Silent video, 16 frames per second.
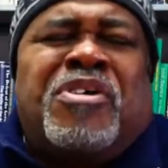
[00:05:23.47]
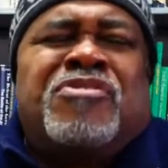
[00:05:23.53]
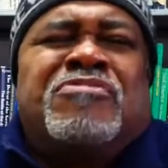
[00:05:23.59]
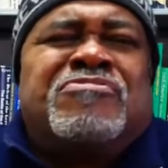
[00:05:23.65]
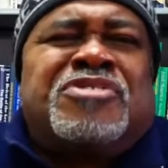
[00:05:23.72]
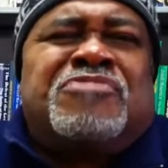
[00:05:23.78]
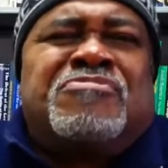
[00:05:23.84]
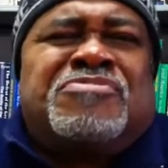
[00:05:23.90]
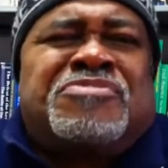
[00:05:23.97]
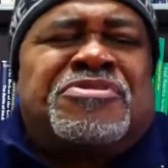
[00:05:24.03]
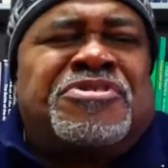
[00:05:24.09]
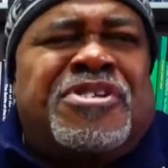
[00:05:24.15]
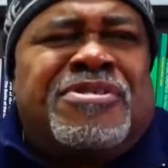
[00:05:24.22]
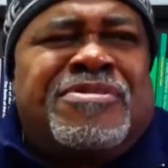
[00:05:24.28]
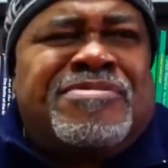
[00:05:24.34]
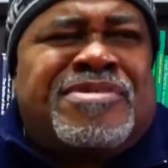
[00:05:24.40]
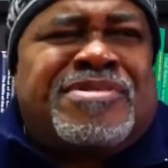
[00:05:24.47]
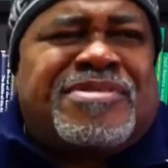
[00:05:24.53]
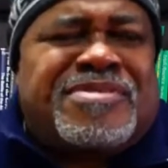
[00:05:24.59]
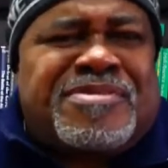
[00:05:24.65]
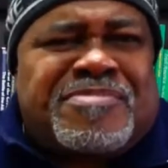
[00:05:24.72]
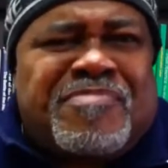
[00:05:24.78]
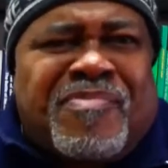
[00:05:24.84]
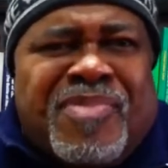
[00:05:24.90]
mother, she was a nurse.
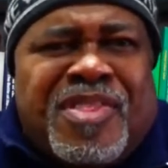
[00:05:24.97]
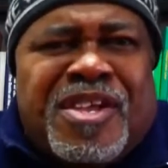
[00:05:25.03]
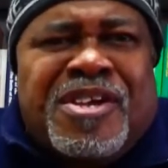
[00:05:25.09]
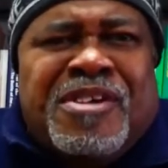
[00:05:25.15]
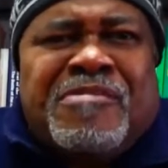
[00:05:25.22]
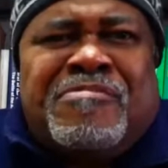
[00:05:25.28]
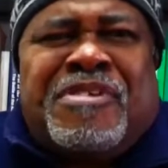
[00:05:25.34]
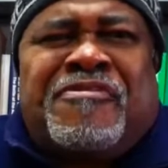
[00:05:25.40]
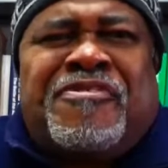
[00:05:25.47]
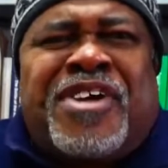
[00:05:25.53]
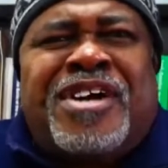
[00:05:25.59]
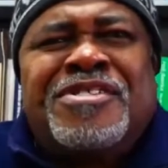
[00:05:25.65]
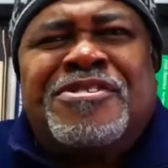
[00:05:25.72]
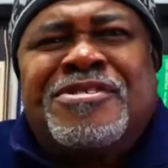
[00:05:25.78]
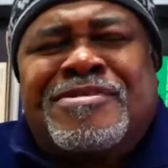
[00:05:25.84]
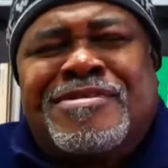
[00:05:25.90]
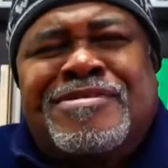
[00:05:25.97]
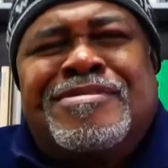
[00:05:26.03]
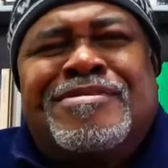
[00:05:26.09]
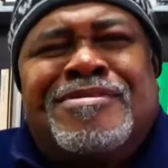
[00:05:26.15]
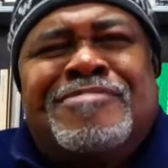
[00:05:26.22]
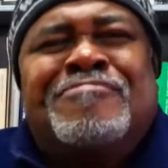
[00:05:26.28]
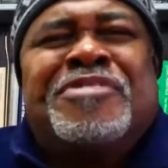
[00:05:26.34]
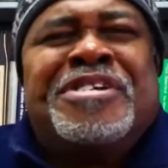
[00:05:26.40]
My father,
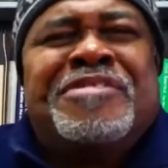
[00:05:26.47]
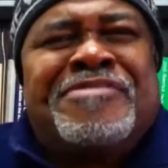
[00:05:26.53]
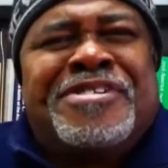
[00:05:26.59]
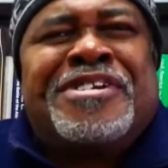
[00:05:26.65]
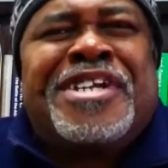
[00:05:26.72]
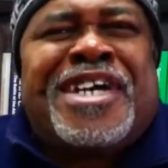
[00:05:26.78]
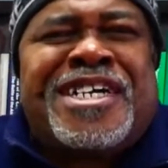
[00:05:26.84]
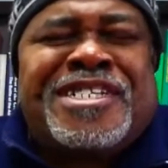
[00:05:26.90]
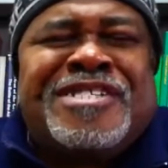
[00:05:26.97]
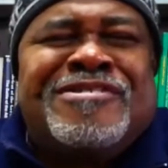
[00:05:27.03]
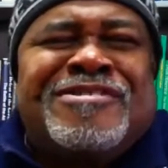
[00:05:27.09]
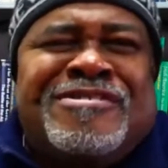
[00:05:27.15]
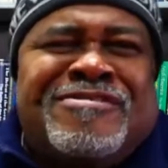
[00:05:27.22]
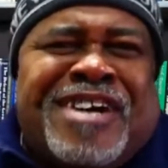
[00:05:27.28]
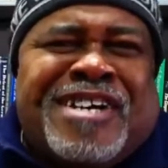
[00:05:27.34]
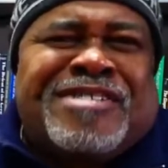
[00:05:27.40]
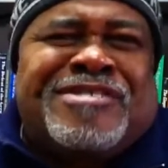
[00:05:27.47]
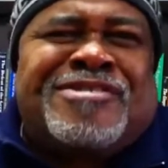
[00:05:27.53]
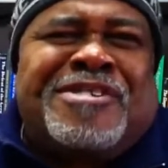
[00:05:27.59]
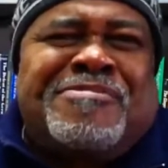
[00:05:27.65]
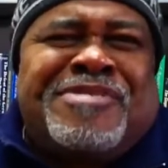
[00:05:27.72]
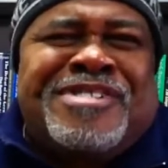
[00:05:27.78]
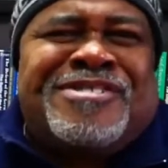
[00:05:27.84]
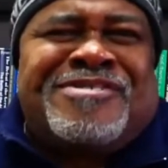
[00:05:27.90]
believe it or not, he used to drive the
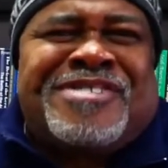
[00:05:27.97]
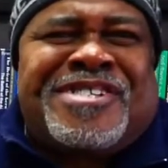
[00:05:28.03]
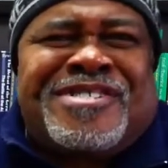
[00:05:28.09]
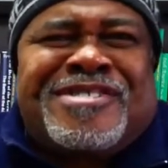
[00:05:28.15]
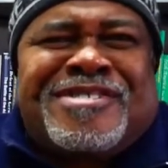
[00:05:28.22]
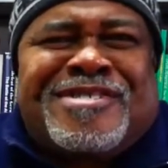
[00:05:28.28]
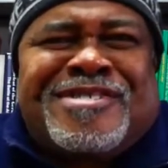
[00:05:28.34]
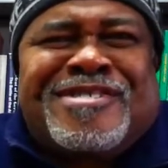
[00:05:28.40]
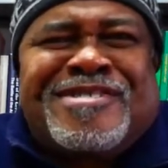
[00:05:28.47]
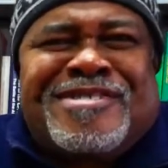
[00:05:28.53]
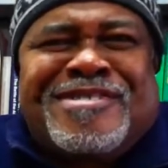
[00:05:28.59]
subway trains.